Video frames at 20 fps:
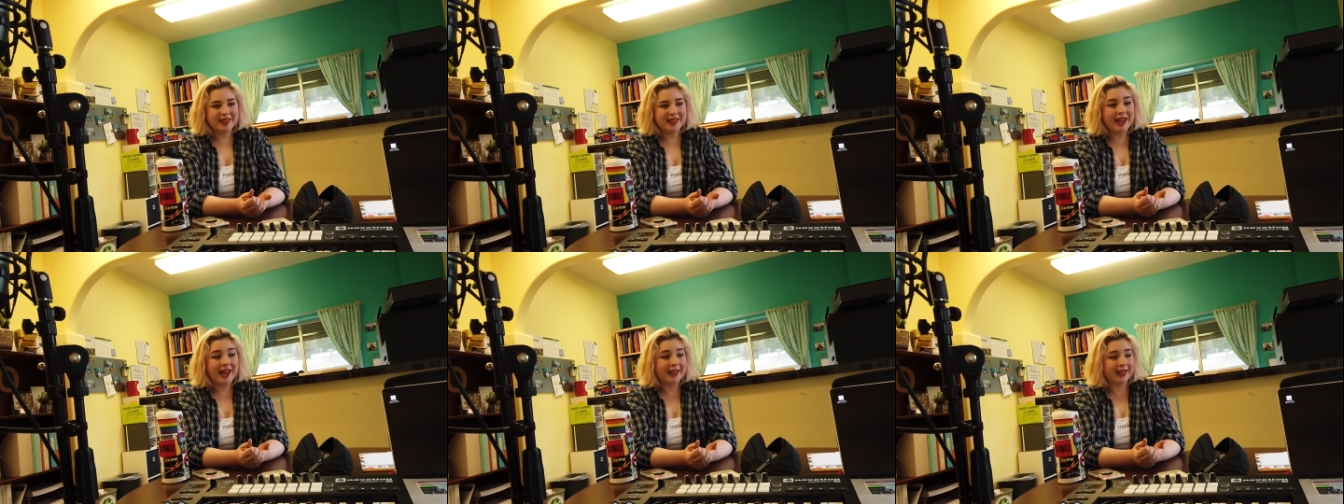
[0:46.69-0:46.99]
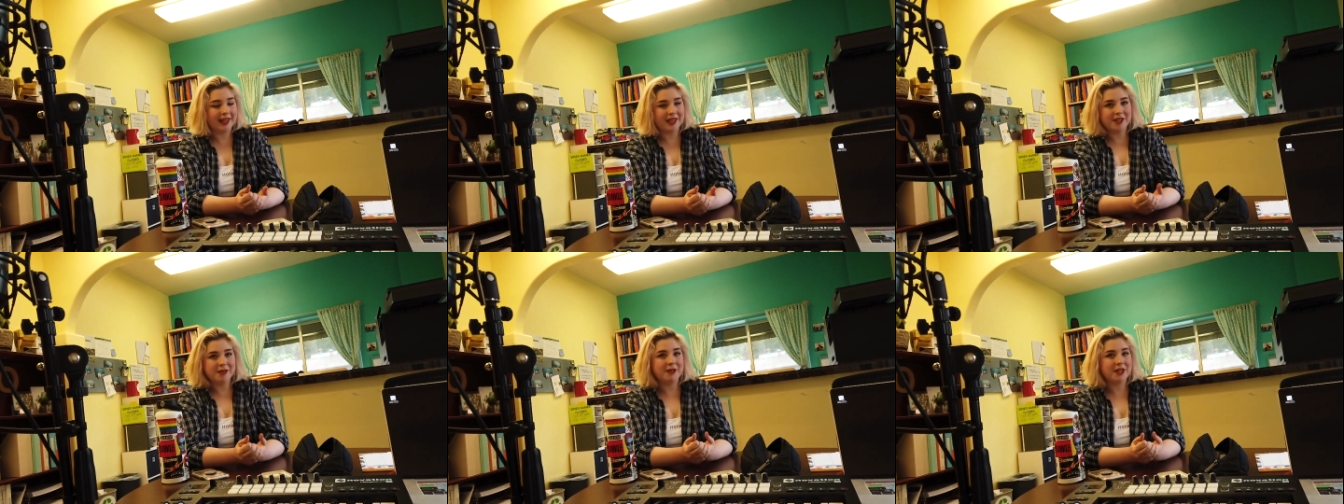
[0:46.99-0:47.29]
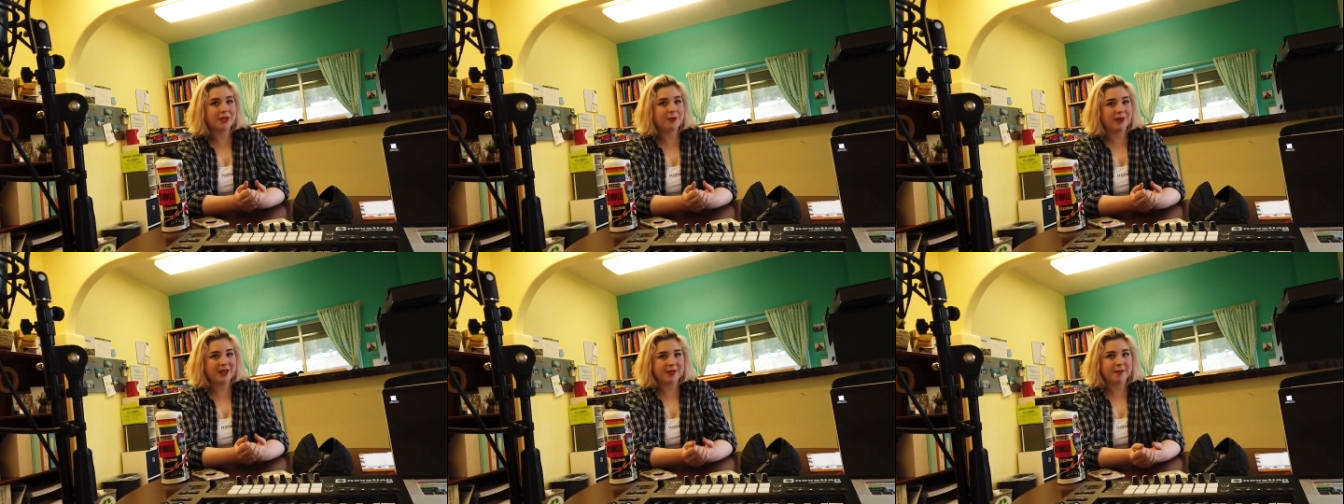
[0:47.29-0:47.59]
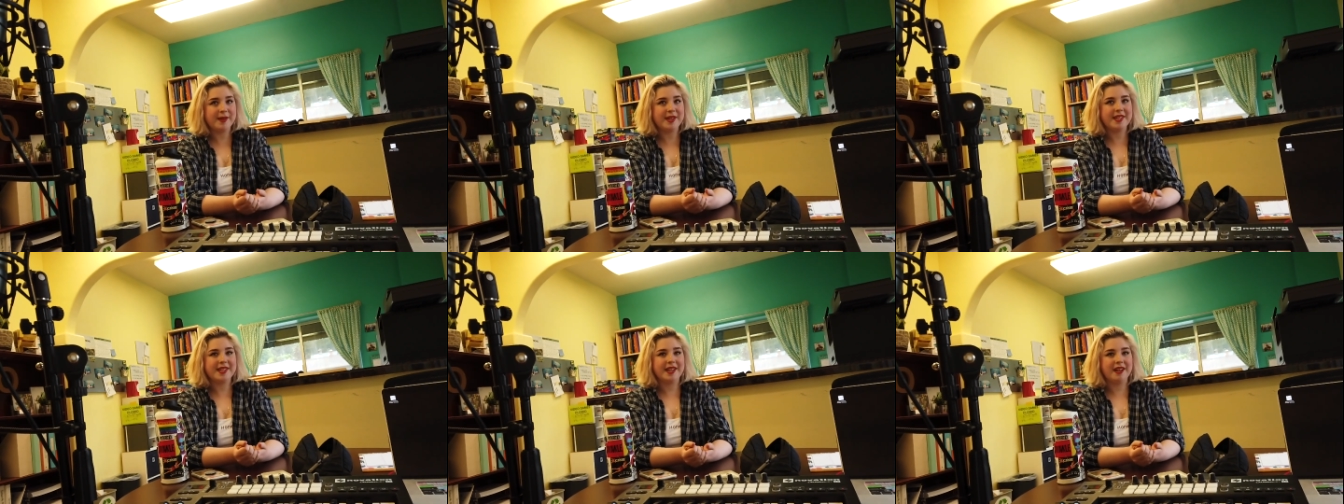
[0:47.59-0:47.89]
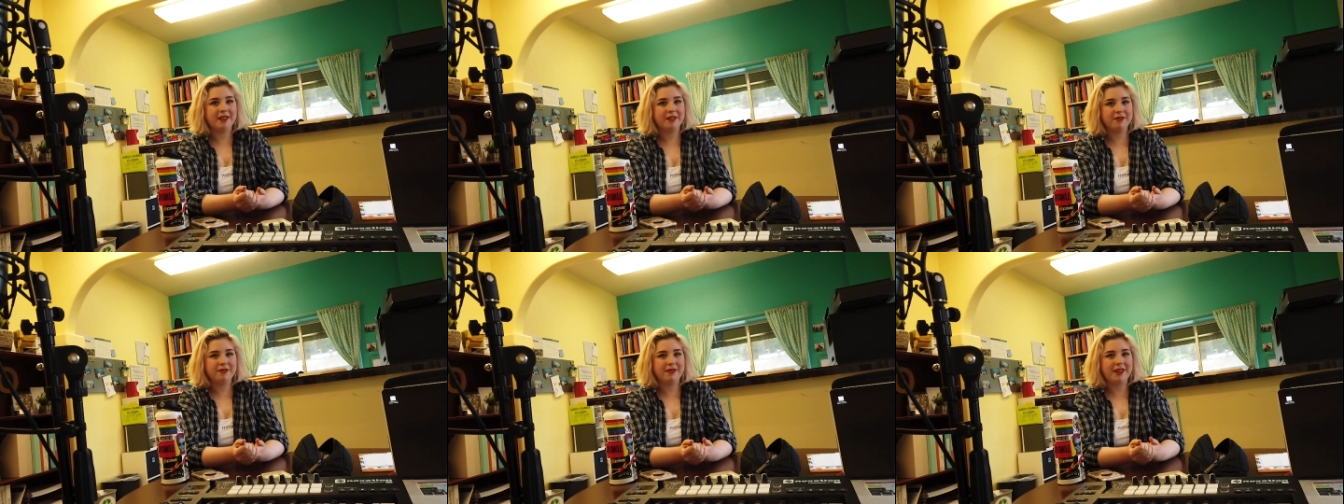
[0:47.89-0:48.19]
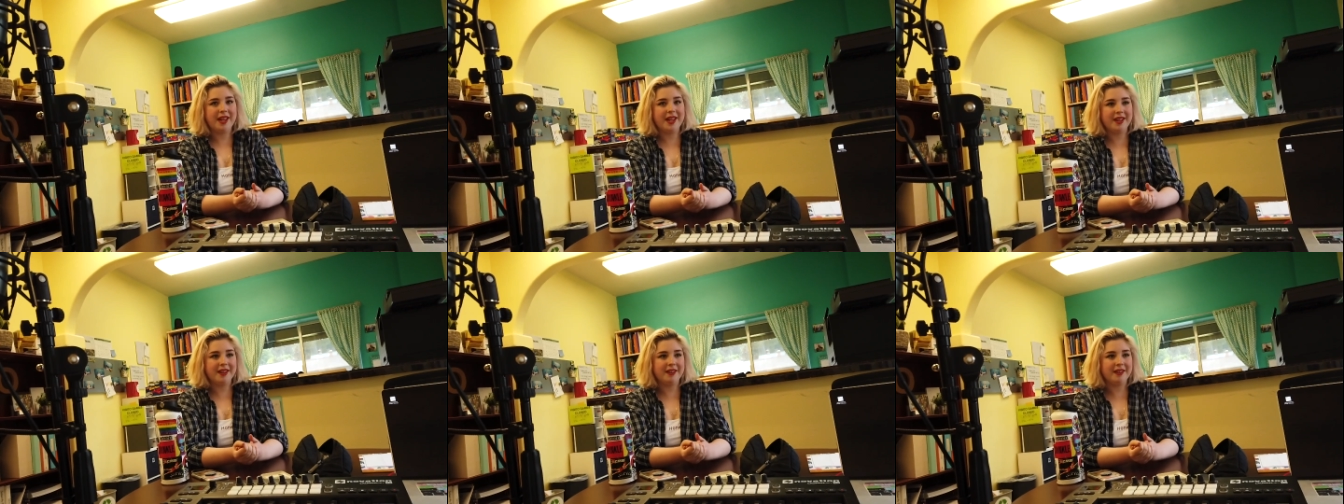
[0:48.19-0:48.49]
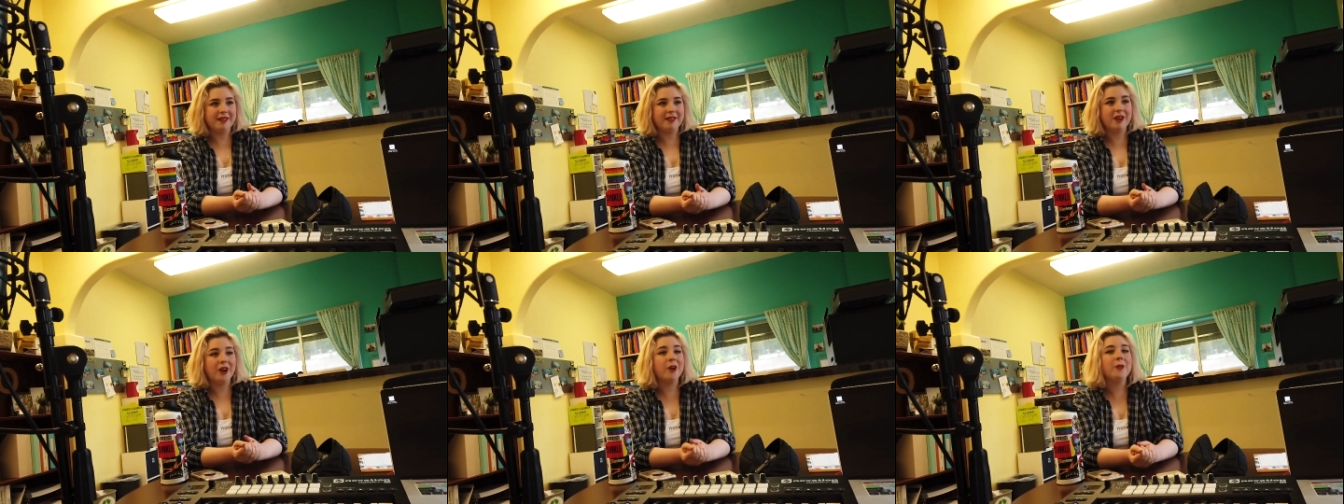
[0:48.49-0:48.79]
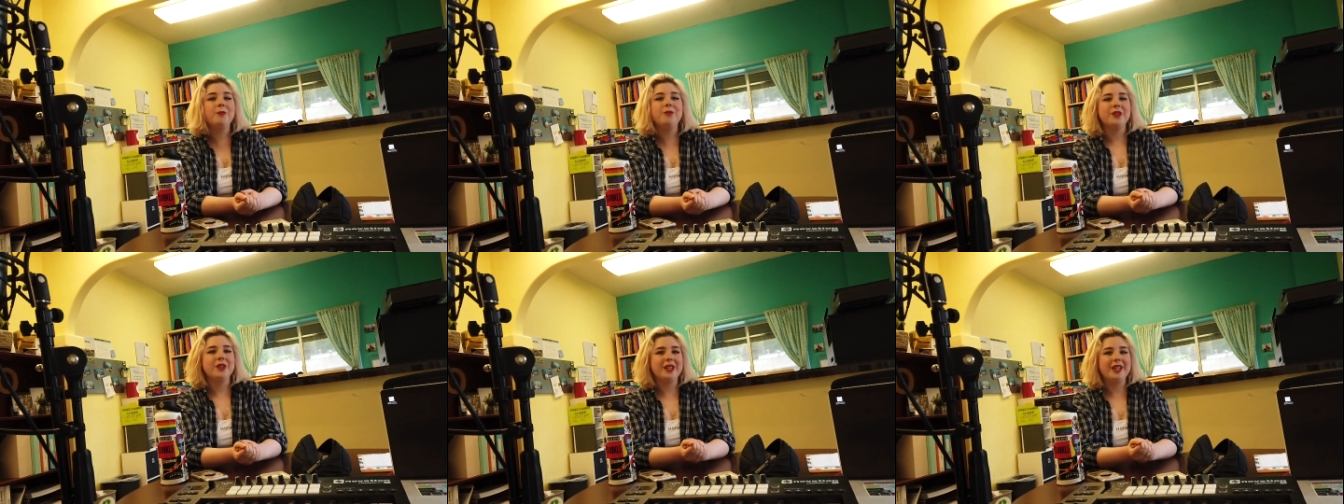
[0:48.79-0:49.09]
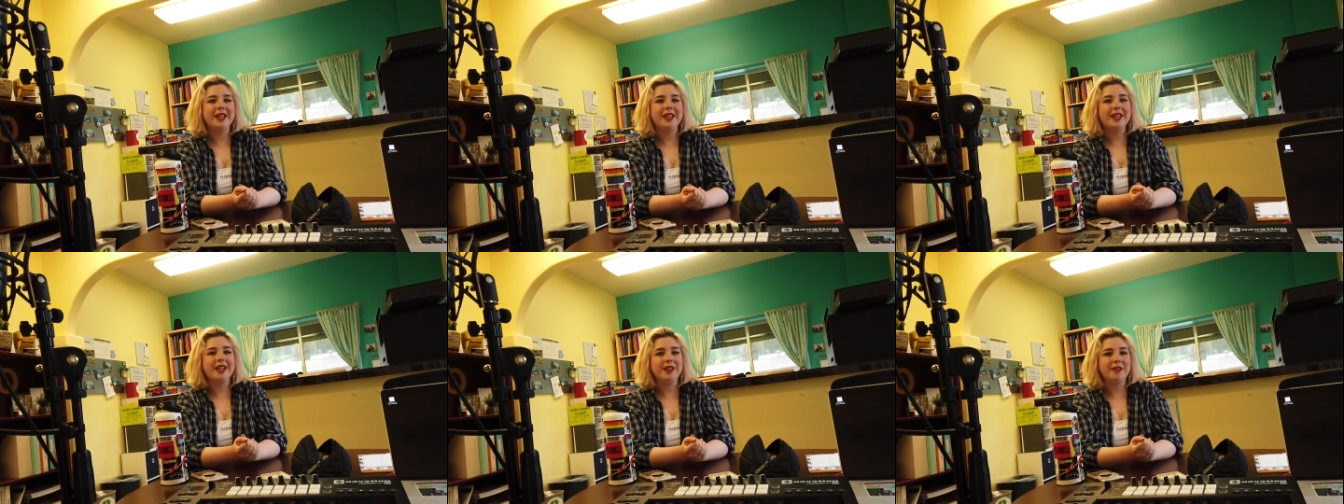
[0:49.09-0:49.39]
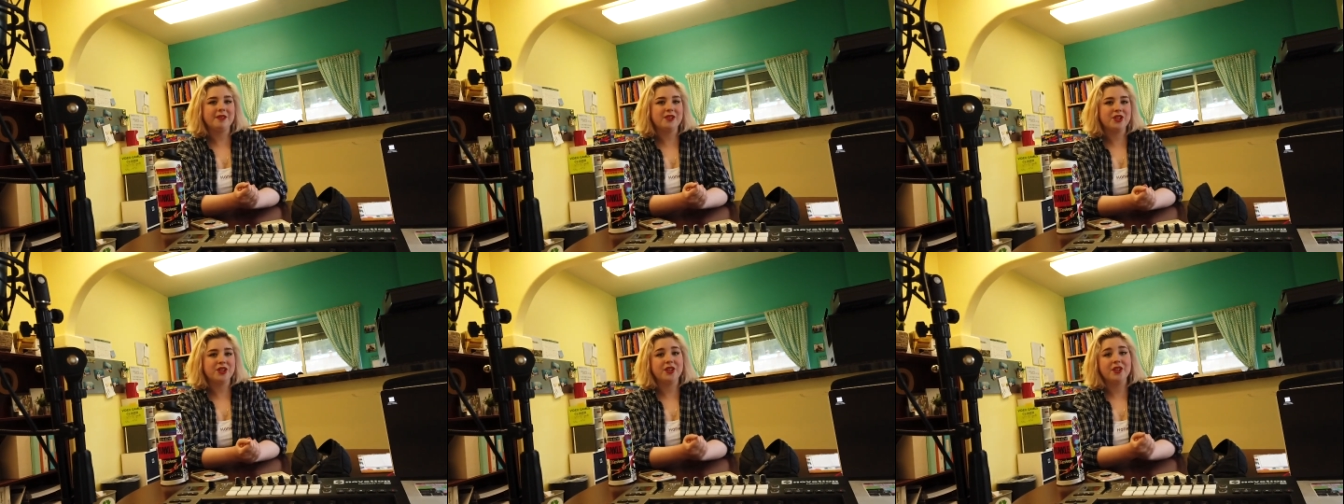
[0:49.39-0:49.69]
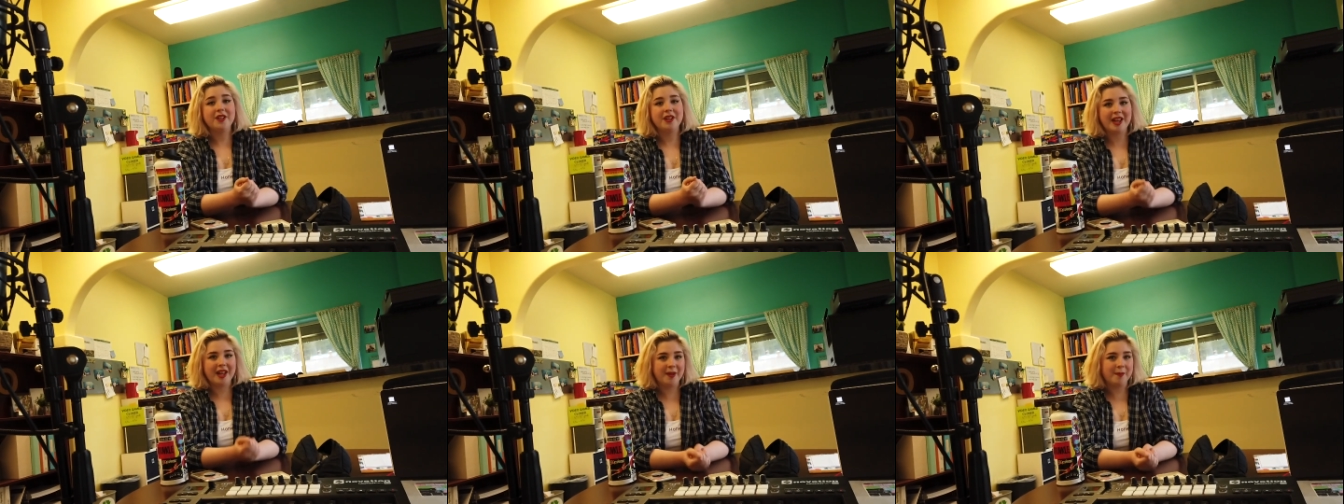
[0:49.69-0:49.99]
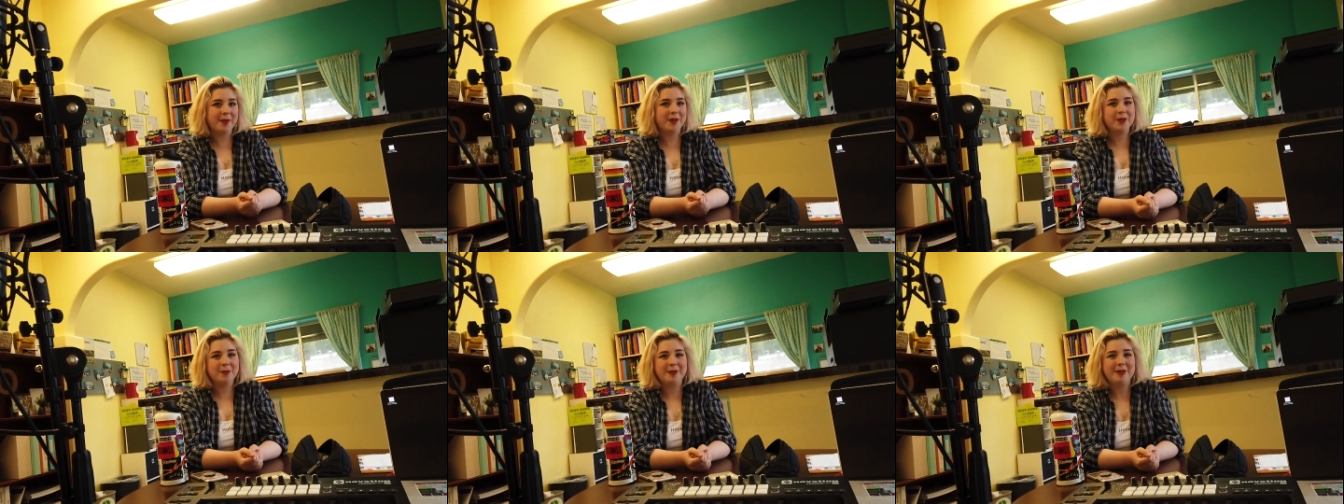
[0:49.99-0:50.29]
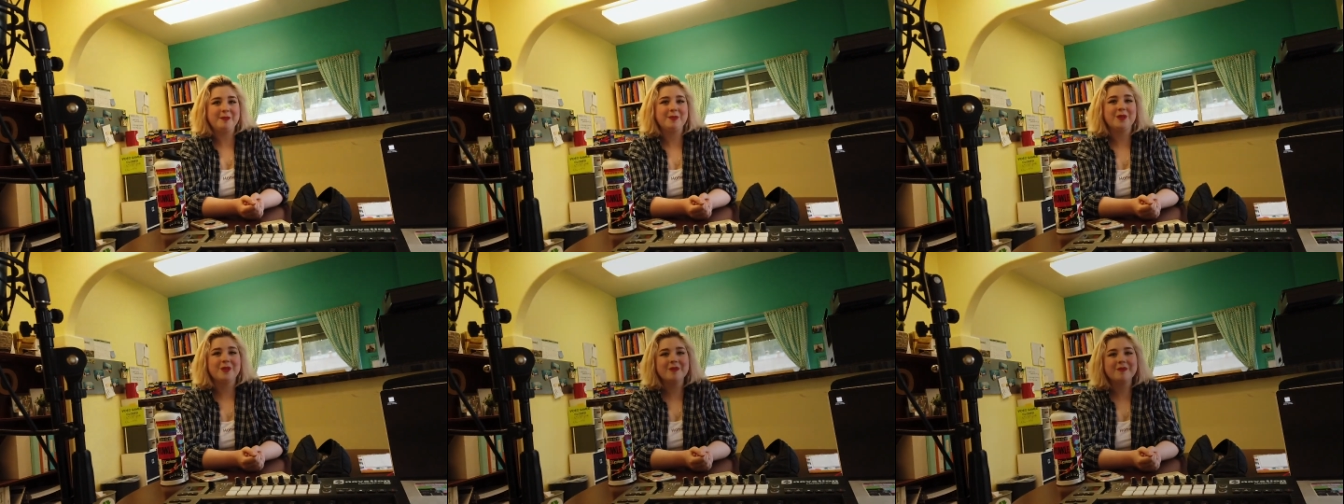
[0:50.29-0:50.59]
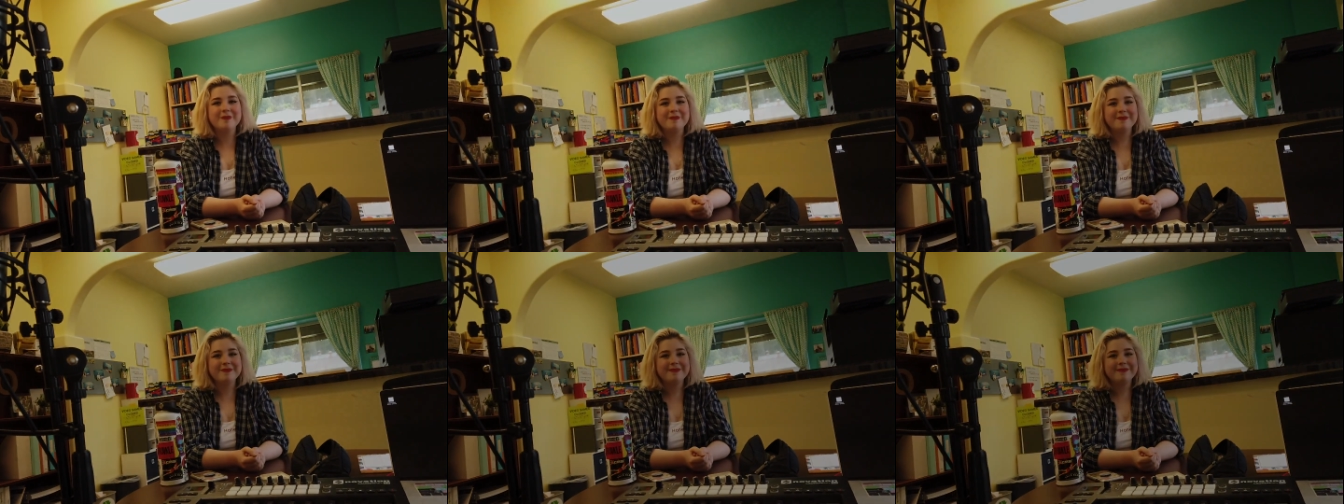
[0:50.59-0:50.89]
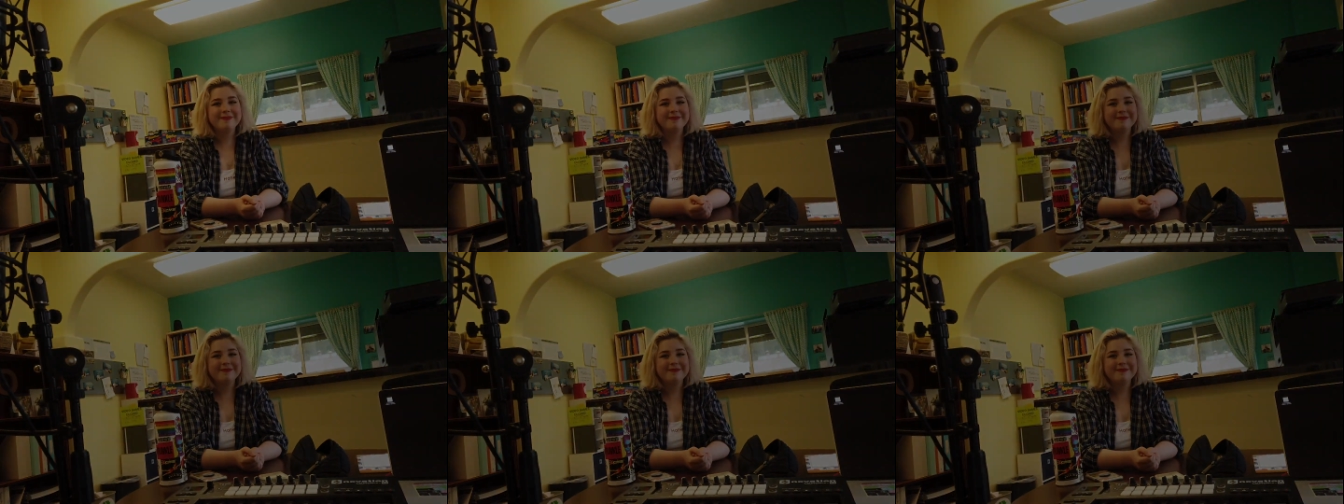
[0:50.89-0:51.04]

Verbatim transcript: that I get to express myself and hopefully in return help other people.